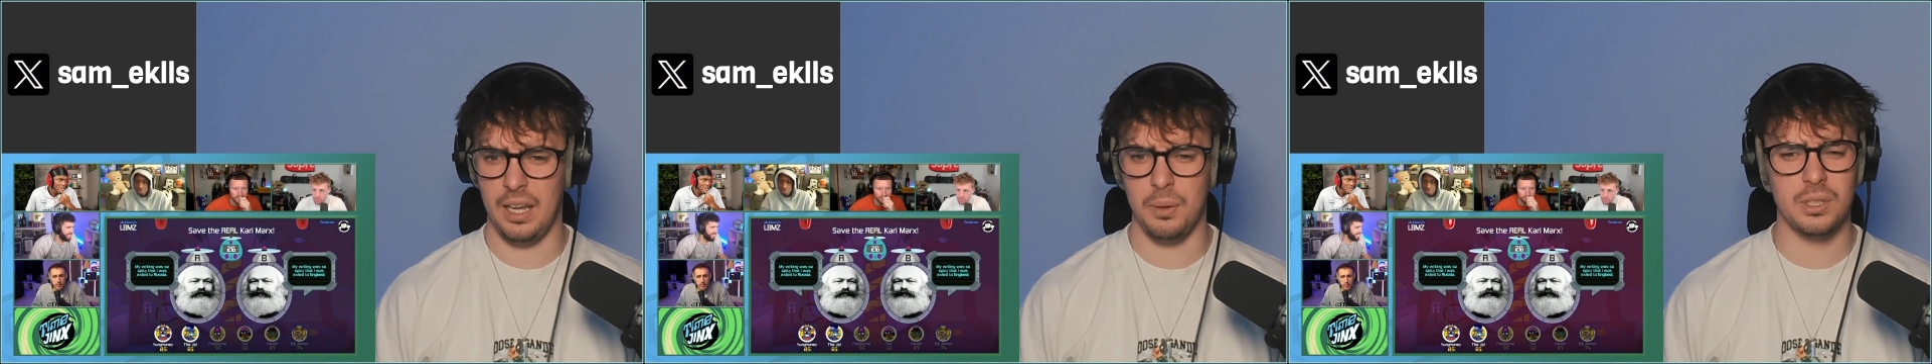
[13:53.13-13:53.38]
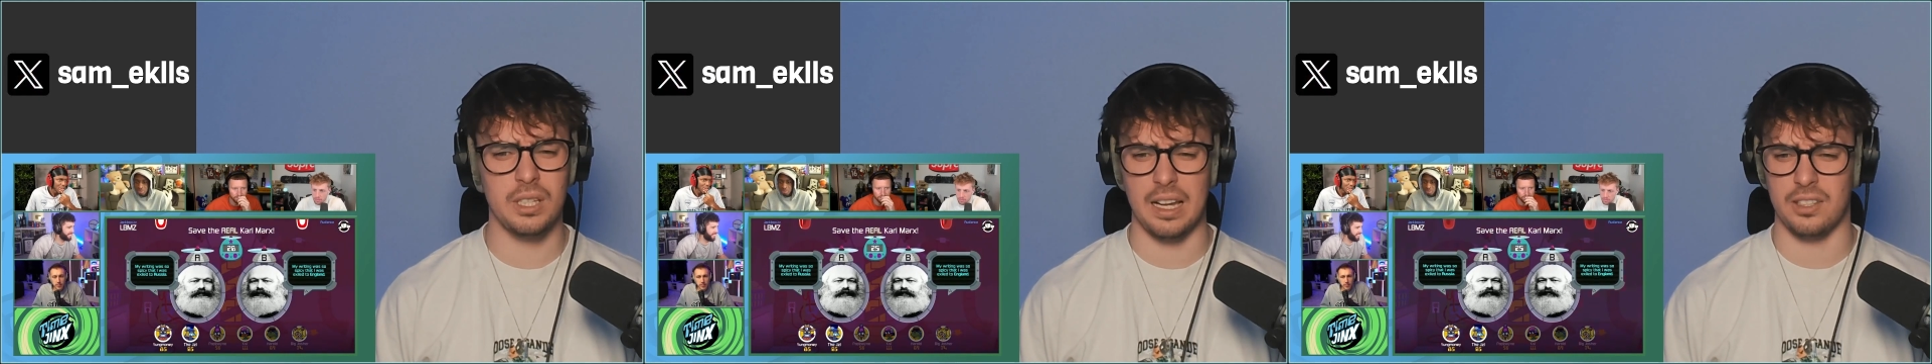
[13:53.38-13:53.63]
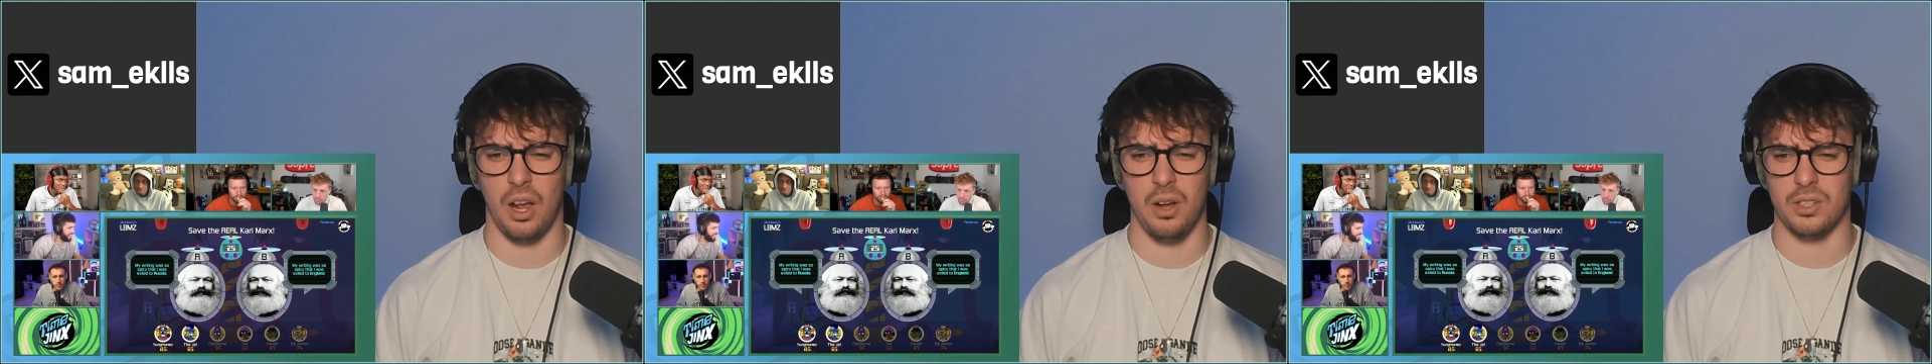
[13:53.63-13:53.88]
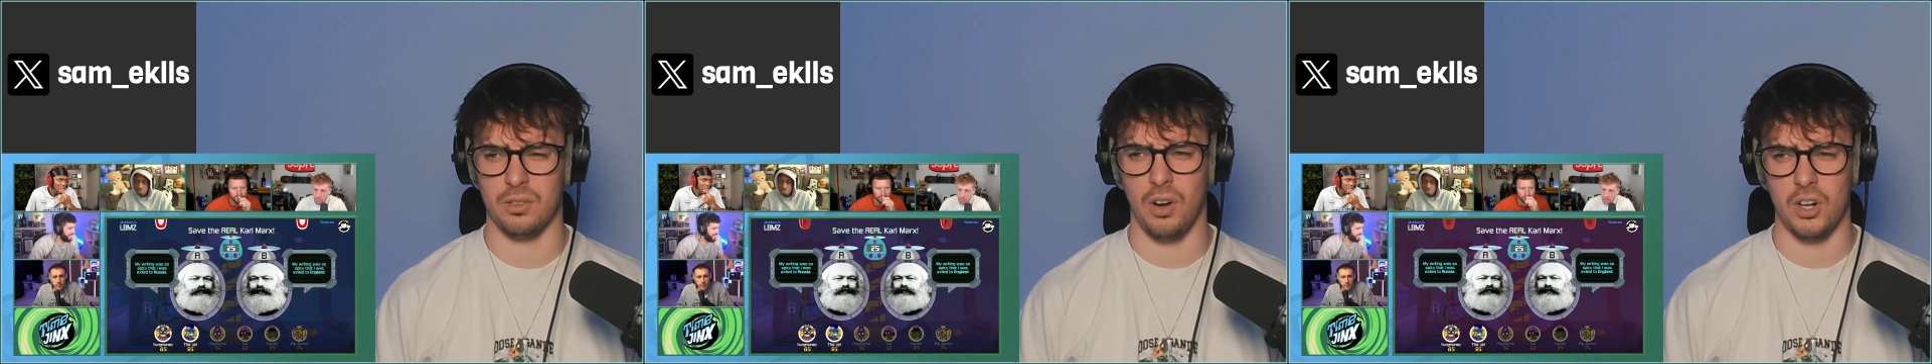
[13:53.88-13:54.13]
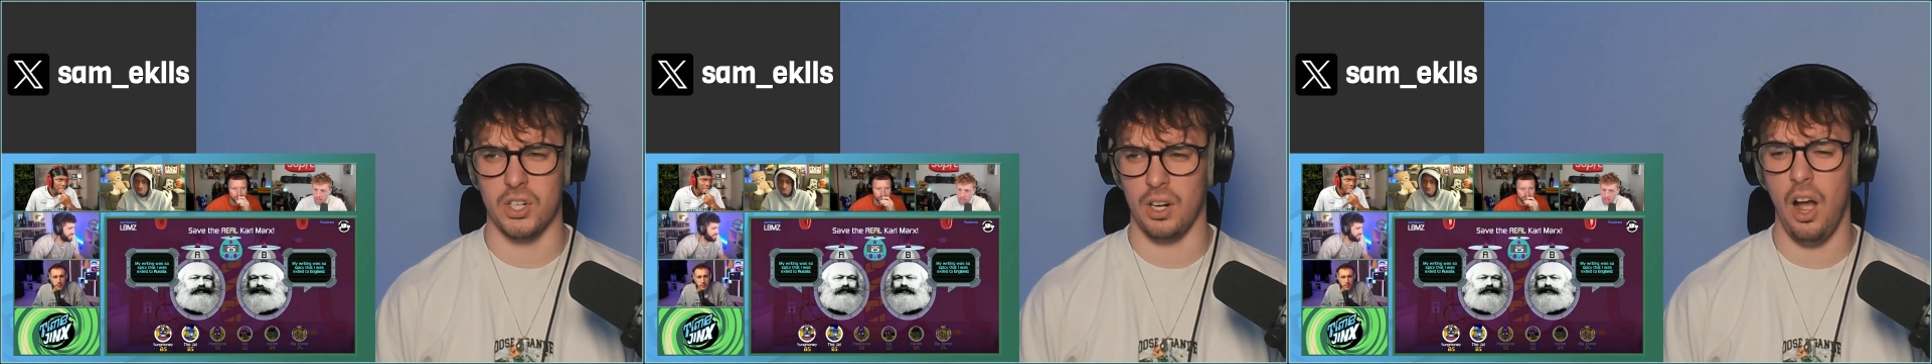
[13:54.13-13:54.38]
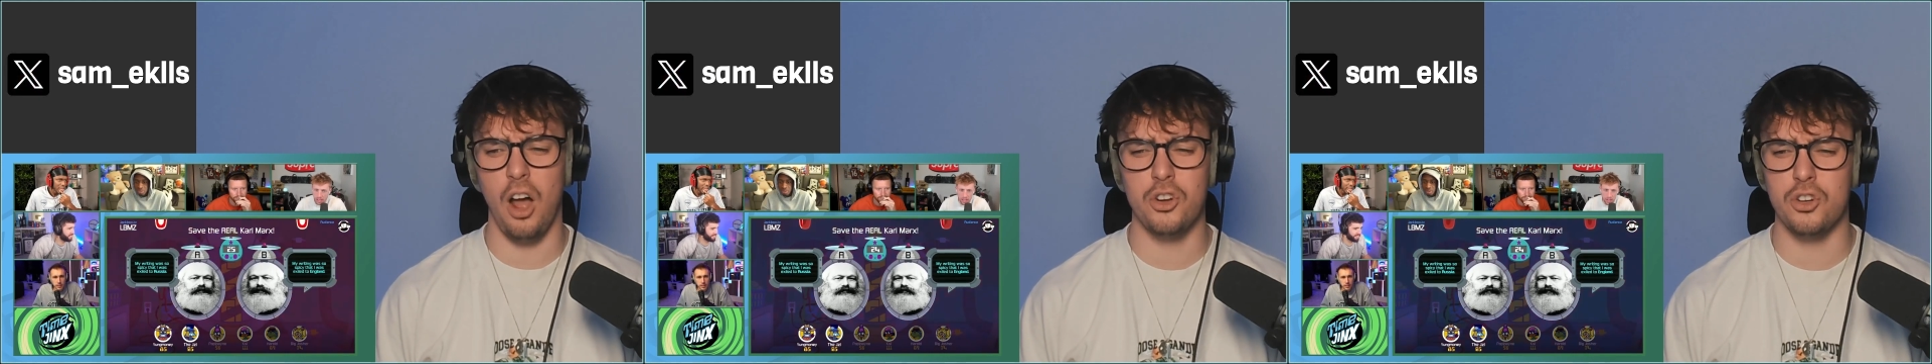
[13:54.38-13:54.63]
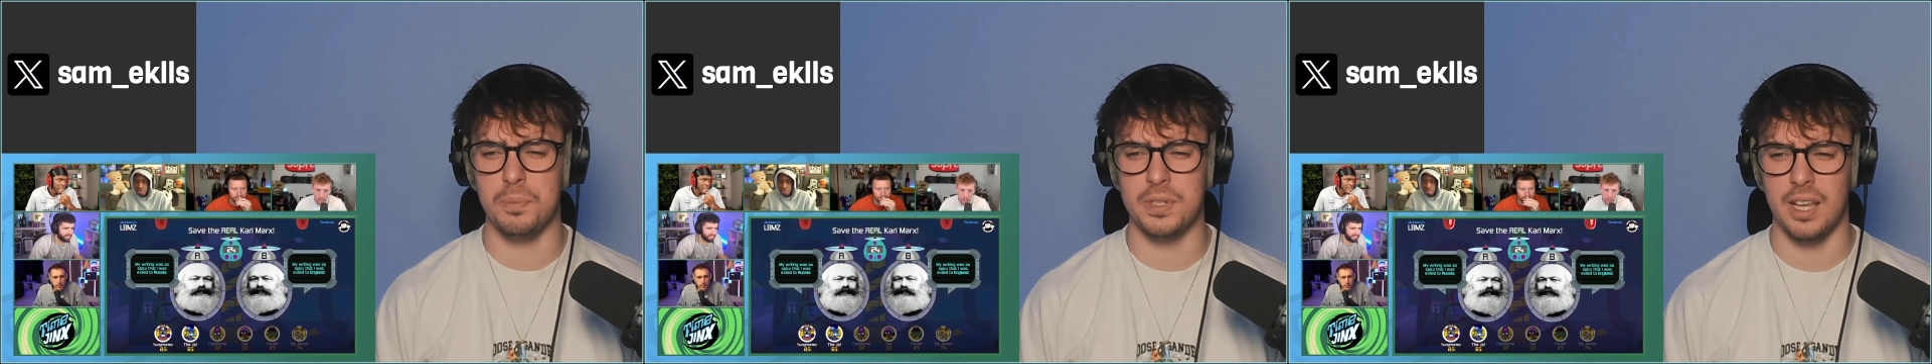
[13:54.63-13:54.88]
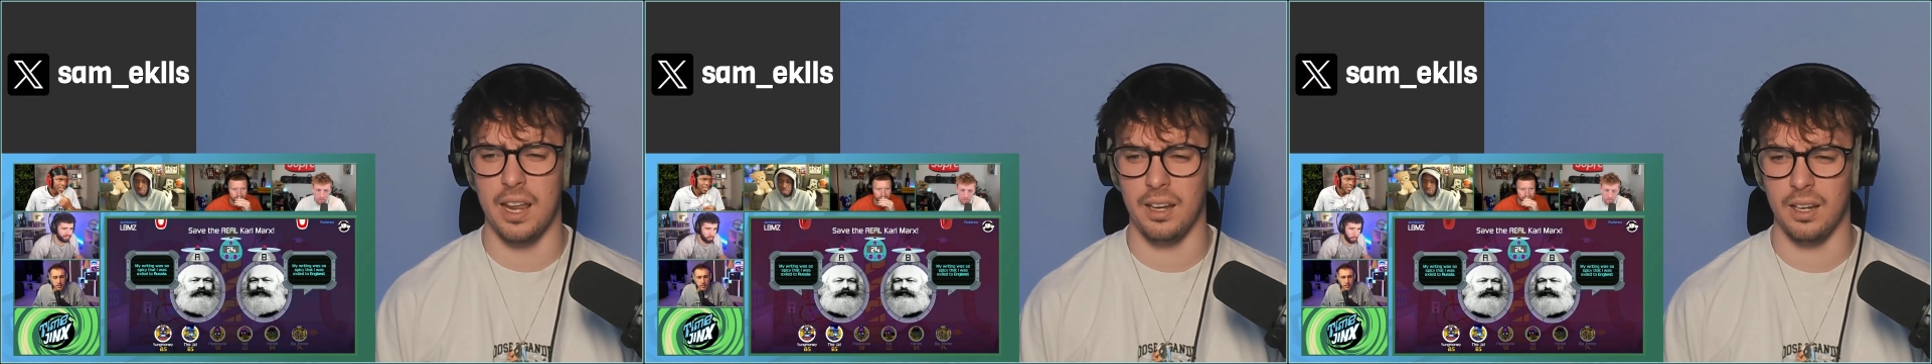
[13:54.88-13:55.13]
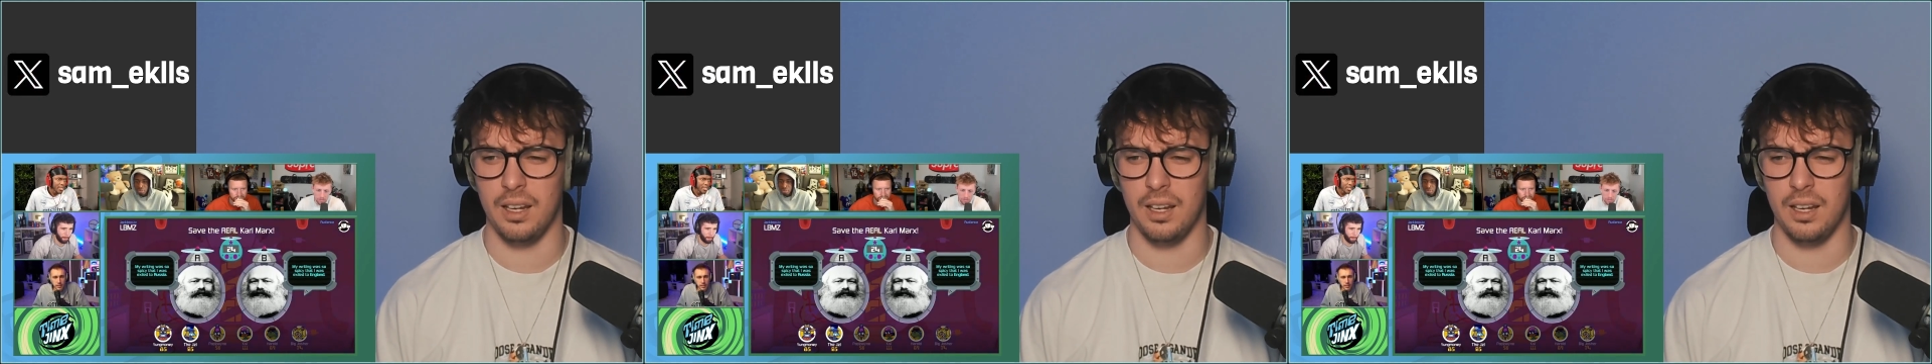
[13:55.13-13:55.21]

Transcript: was exiled to Russia, one hundred percent.